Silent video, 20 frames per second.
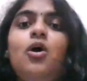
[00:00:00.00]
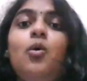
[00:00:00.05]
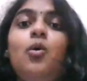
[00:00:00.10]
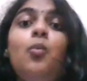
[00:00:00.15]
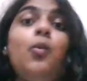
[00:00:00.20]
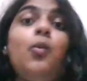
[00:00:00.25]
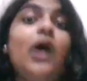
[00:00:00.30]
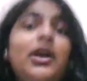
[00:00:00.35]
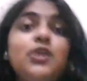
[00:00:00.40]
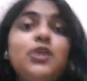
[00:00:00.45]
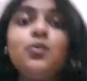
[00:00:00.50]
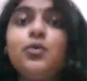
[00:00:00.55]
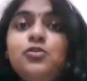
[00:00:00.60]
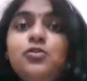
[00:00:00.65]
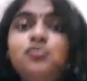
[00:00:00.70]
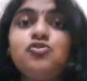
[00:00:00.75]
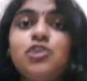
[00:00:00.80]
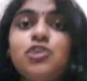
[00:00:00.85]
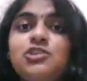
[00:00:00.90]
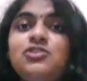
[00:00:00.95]
why you want
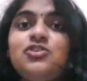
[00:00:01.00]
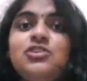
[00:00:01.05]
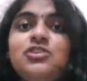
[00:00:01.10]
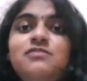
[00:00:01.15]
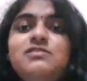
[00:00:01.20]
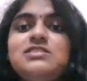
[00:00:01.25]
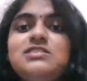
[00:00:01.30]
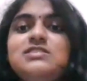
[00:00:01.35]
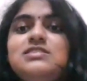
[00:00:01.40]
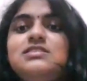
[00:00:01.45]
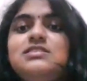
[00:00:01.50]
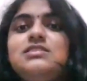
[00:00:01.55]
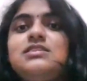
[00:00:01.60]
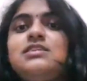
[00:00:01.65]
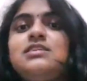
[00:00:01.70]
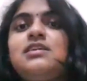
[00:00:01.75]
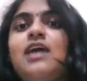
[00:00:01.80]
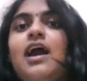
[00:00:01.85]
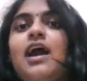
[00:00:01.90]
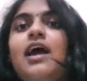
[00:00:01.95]
to join the
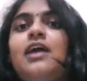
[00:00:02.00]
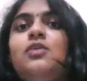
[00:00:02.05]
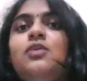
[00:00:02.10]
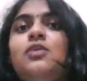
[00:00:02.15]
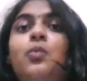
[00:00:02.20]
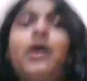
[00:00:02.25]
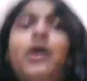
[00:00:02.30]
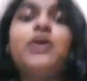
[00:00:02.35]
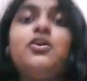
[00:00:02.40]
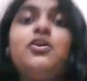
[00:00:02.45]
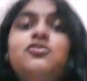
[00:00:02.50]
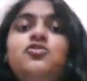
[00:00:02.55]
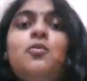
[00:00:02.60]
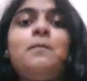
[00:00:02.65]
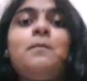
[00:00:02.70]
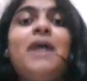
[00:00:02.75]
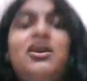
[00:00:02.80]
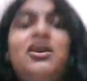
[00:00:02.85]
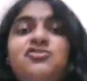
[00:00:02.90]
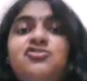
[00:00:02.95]
university and why you're so
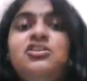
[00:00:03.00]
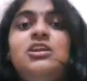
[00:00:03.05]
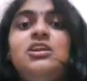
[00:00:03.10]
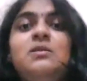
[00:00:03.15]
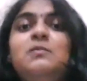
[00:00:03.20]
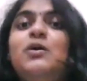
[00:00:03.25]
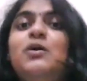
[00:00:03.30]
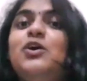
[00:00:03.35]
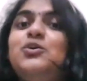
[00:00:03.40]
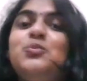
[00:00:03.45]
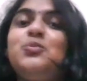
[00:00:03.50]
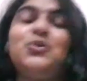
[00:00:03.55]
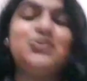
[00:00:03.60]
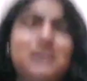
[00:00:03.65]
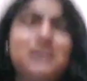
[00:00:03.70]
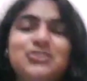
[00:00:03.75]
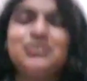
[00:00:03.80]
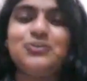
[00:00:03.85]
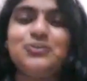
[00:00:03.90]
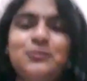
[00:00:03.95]
passionate about
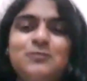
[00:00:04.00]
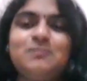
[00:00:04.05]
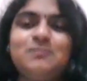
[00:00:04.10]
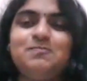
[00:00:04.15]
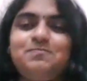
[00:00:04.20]
what you do.